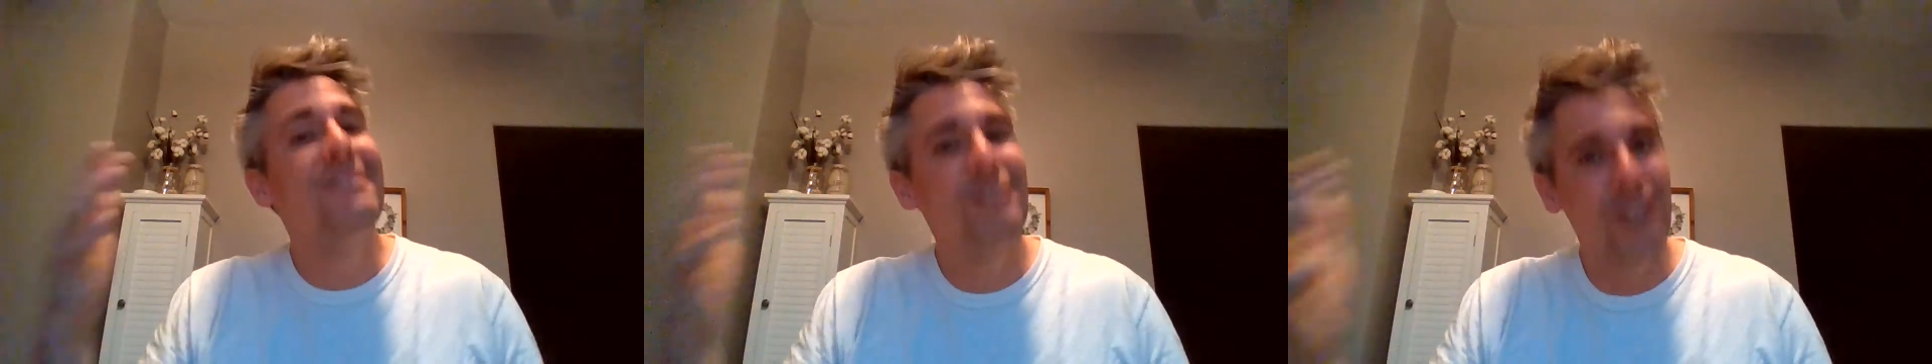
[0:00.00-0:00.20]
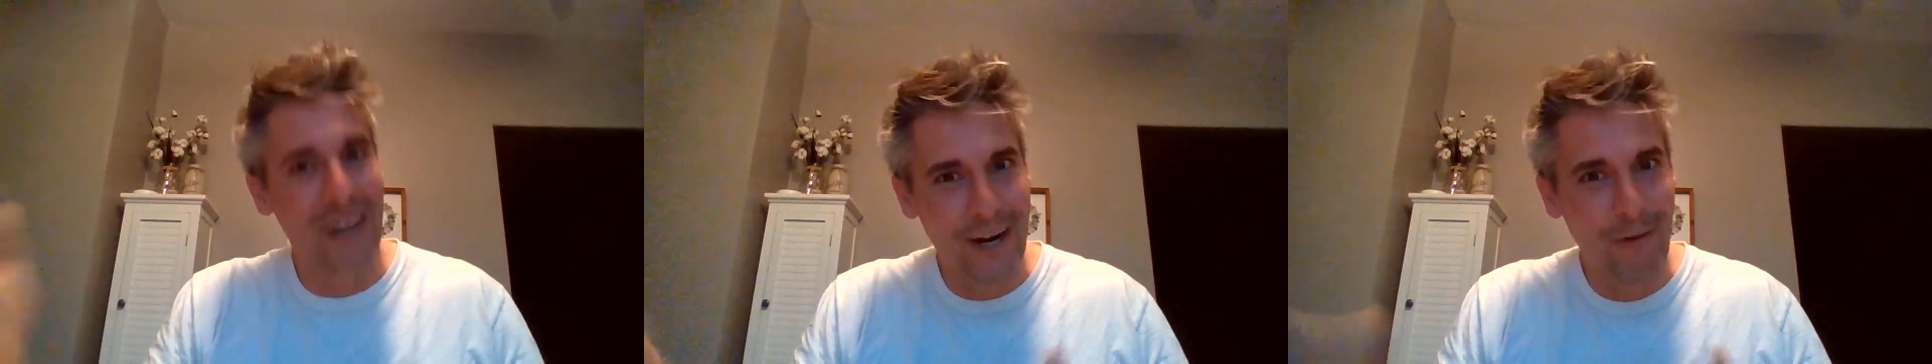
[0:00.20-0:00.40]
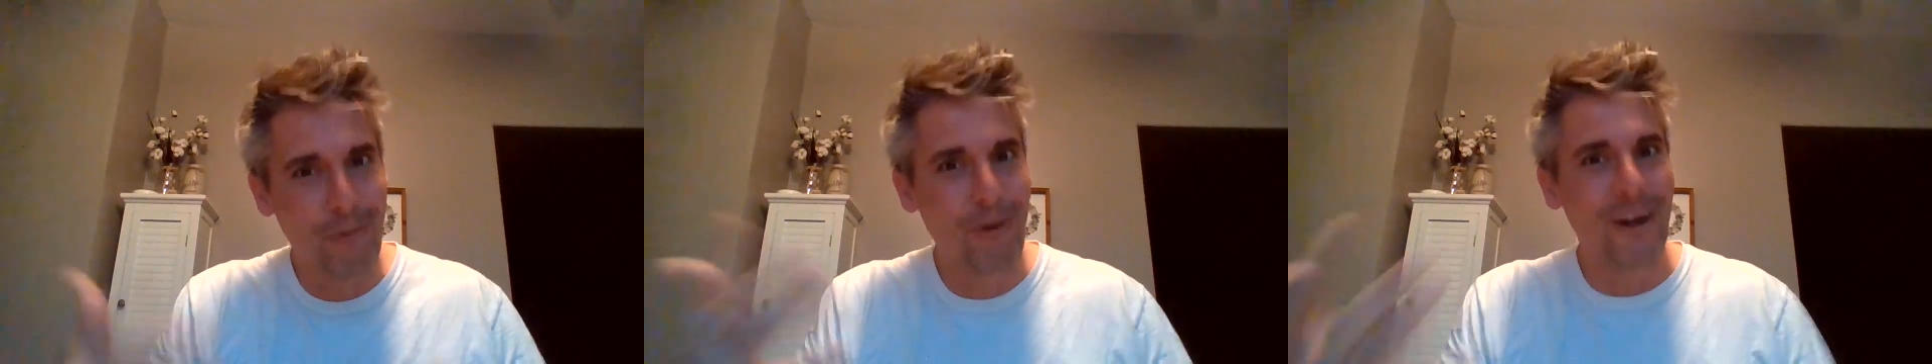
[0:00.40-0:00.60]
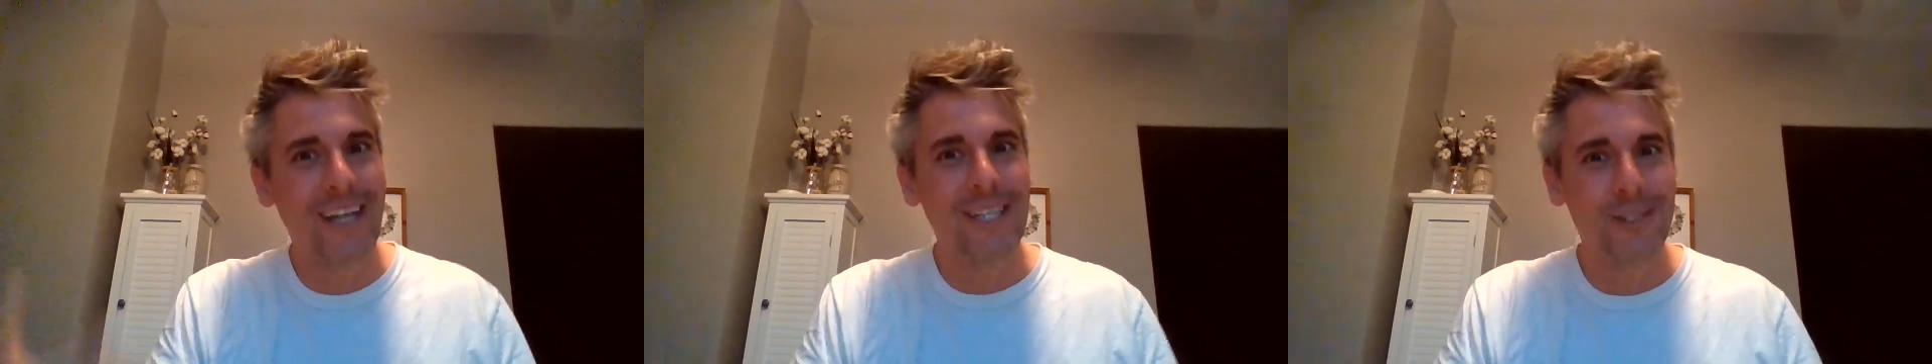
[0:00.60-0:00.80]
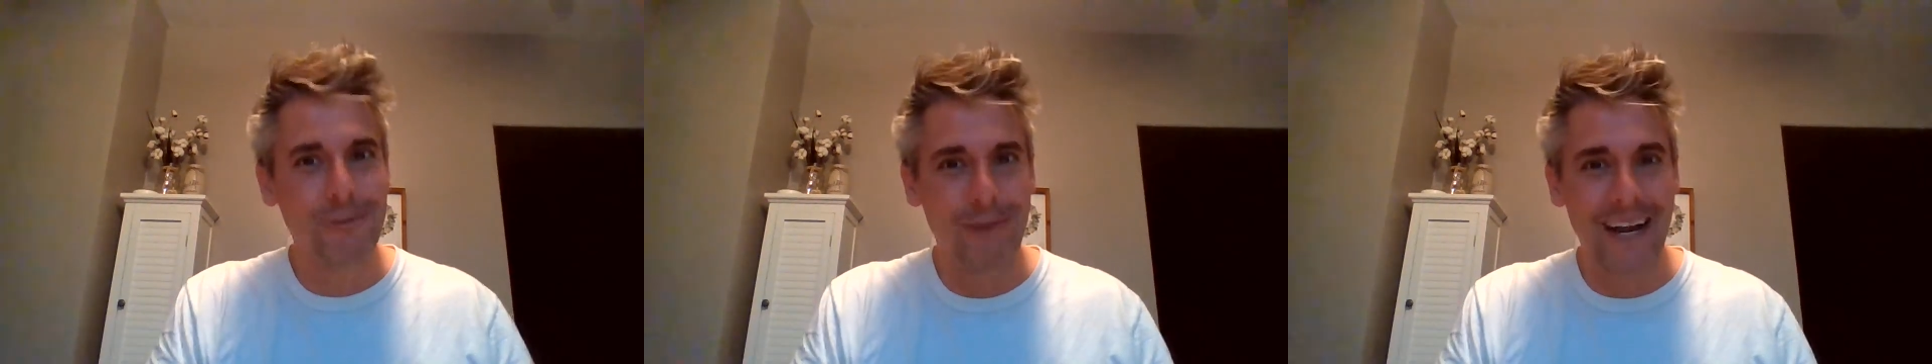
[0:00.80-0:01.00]
try to work
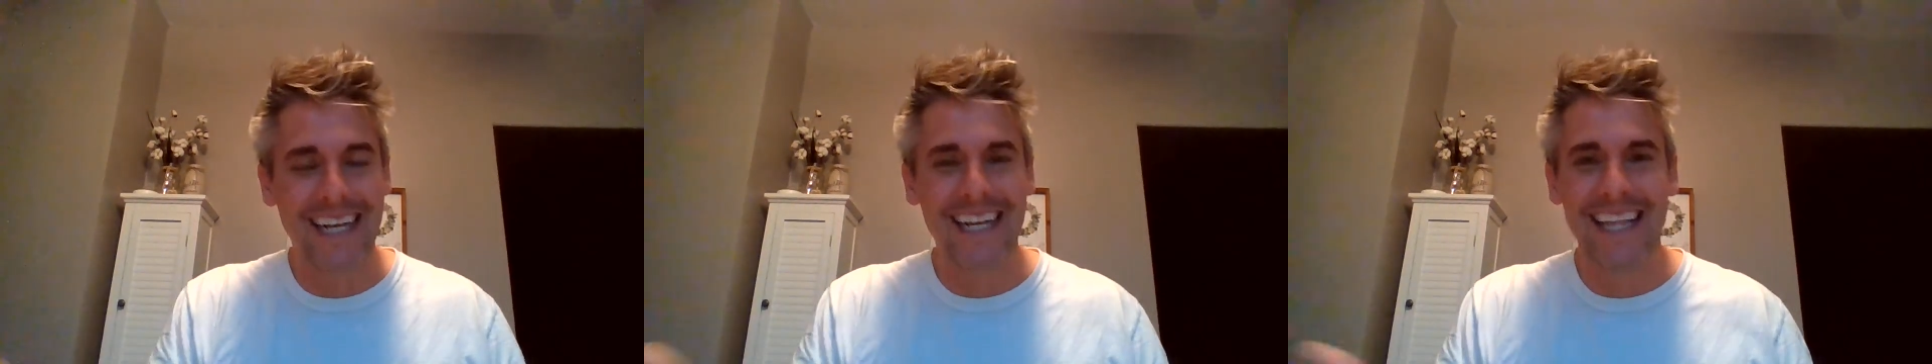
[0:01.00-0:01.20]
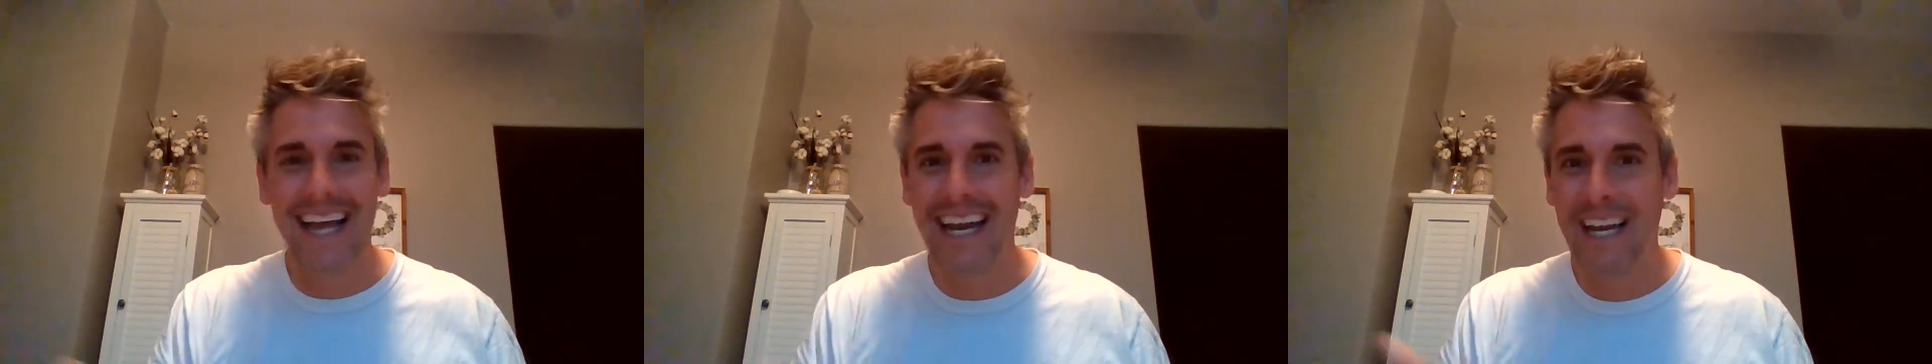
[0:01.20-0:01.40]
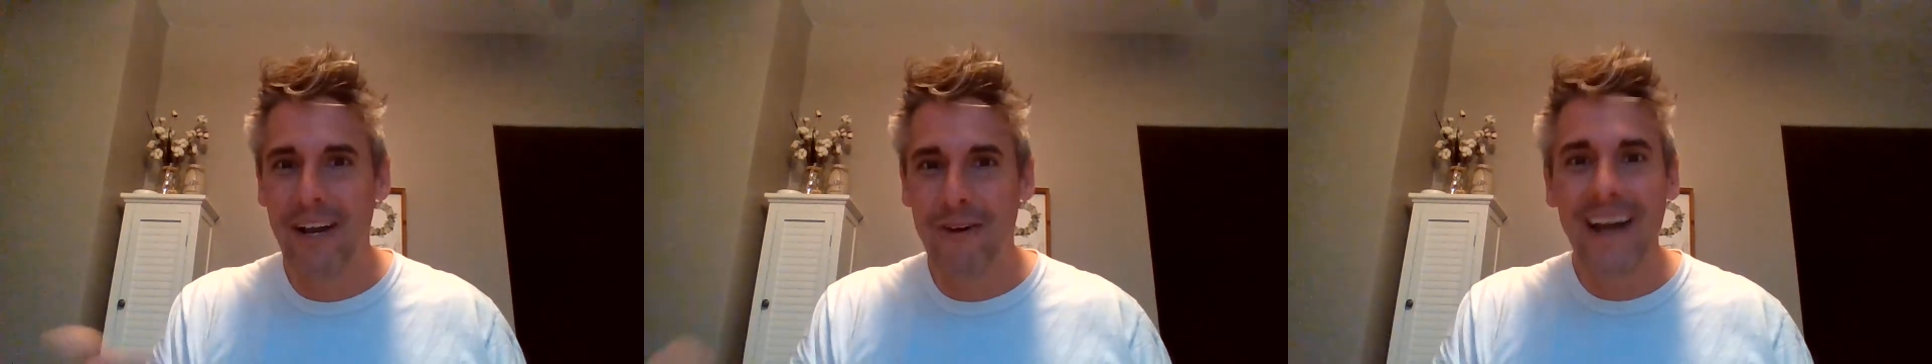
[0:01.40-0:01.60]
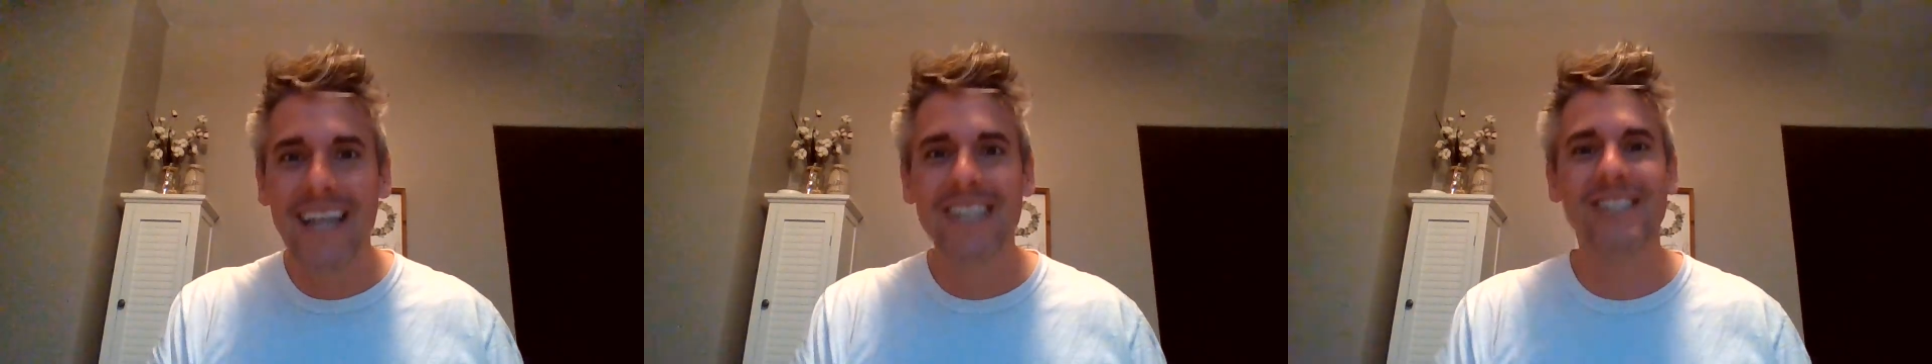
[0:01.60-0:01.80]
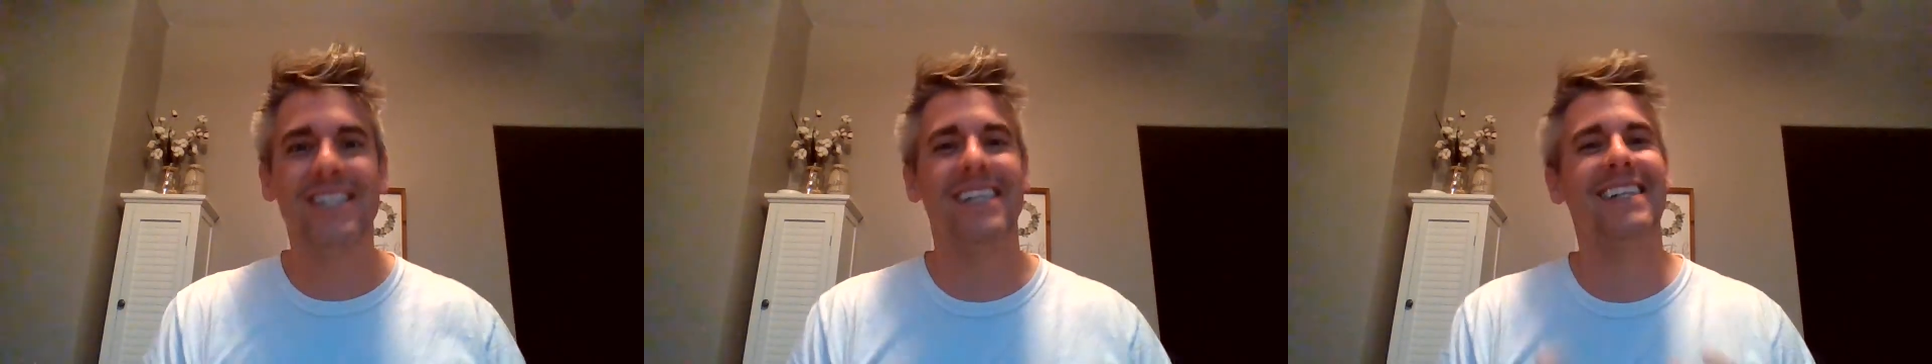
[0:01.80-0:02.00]
its way into that
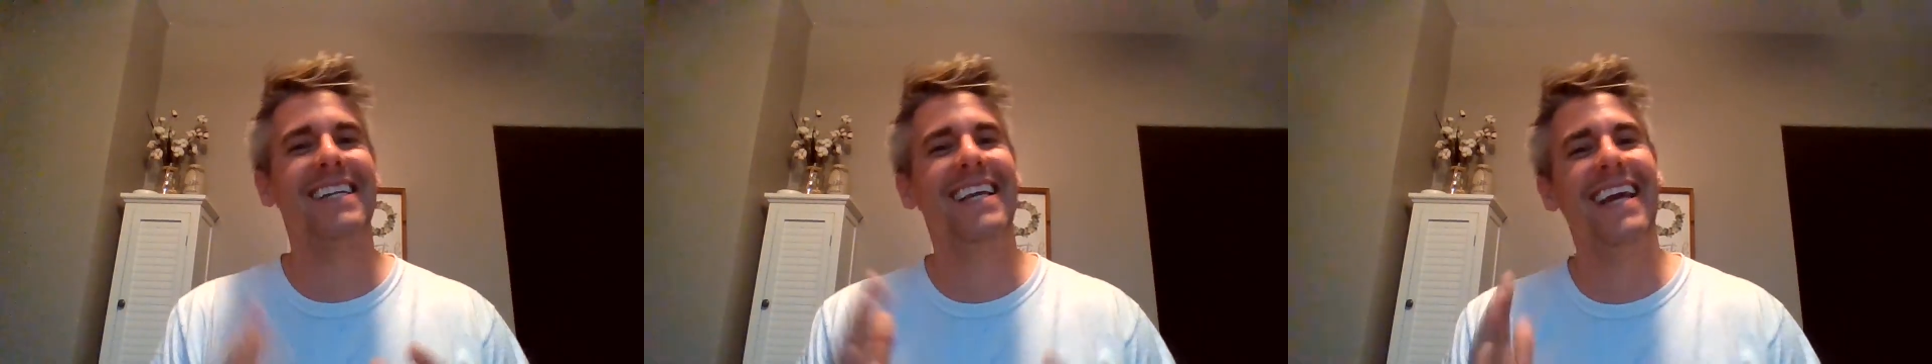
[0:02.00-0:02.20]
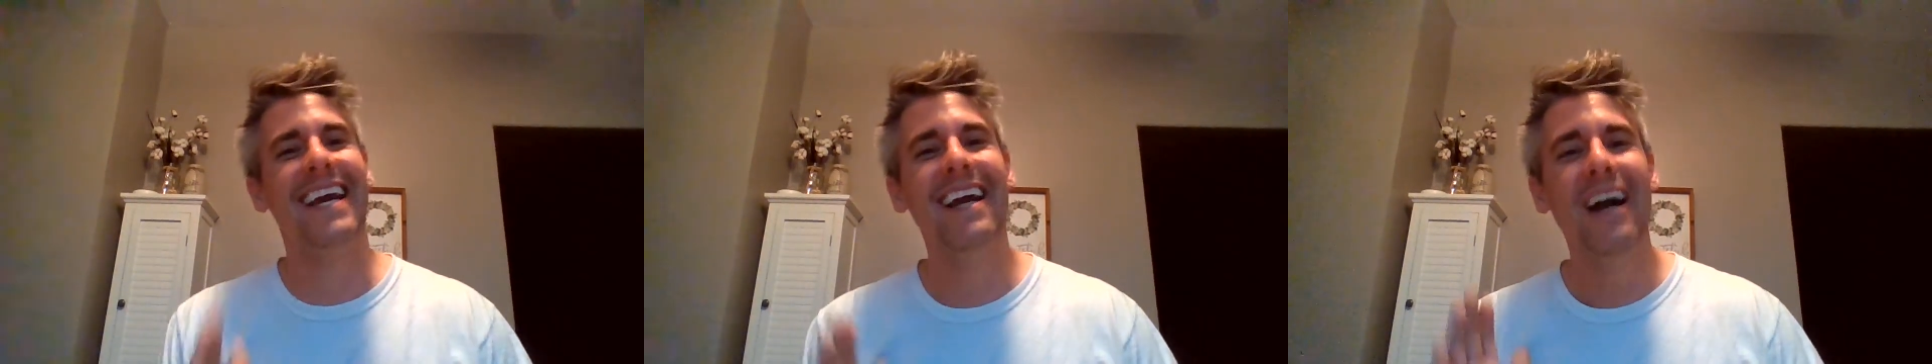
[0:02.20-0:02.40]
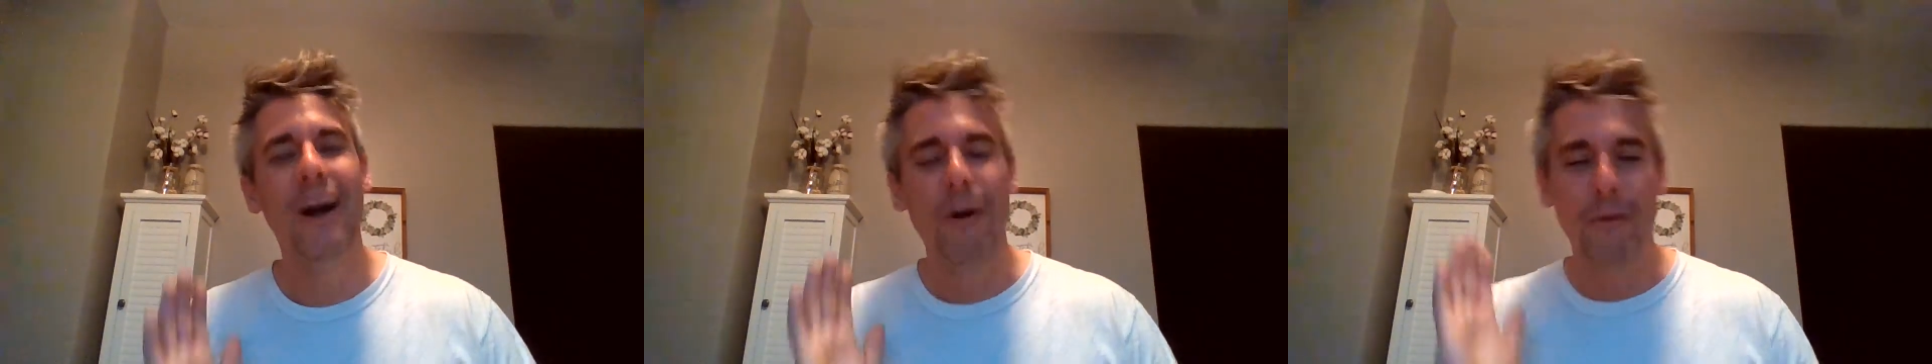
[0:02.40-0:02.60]
equation, okay?